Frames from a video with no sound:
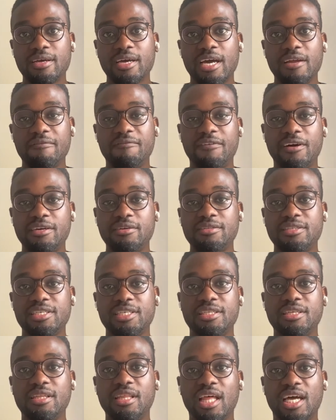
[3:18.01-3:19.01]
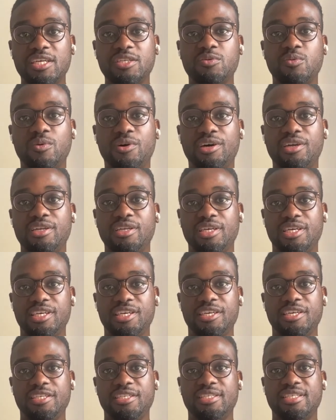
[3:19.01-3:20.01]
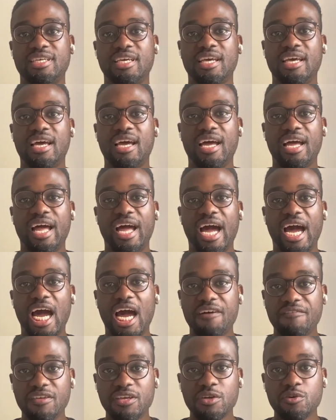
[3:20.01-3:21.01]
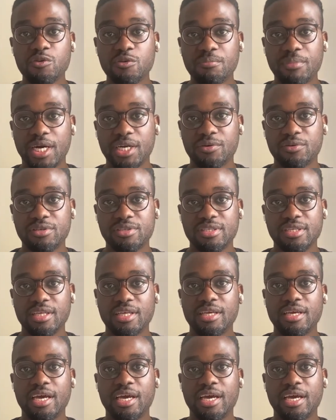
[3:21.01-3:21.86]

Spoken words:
And finally, the last one is having good manners.